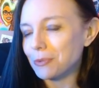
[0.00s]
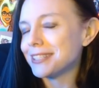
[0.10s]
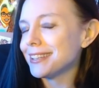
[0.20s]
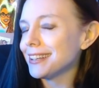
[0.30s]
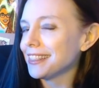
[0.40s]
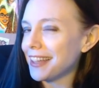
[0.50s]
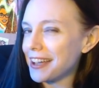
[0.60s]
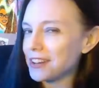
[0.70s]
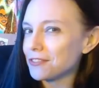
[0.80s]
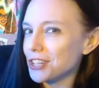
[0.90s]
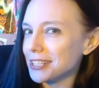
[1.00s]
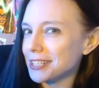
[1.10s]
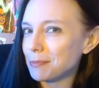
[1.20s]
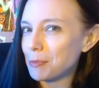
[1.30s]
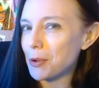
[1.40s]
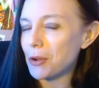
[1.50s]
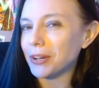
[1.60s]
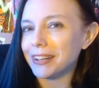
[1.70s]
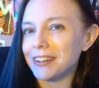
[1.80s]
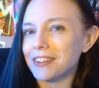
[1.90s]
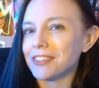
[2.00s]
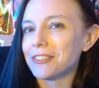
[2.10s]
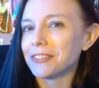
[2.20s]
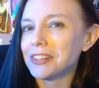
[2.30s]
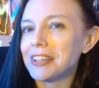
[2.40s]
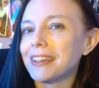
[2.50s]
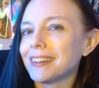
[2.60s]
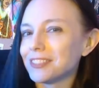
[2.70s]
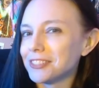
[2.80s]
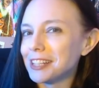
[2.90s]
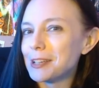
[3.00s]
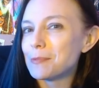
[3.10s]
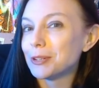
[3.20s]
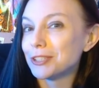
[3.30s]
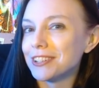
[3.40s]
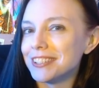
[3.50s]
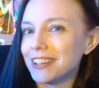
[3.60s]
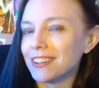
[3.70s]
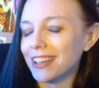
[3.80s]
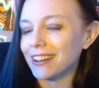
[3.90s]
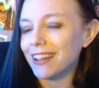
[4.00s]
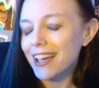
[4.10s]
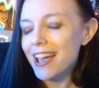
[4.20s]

We see a lot of Jason Momoa in here. They're really, really pushing Duncan.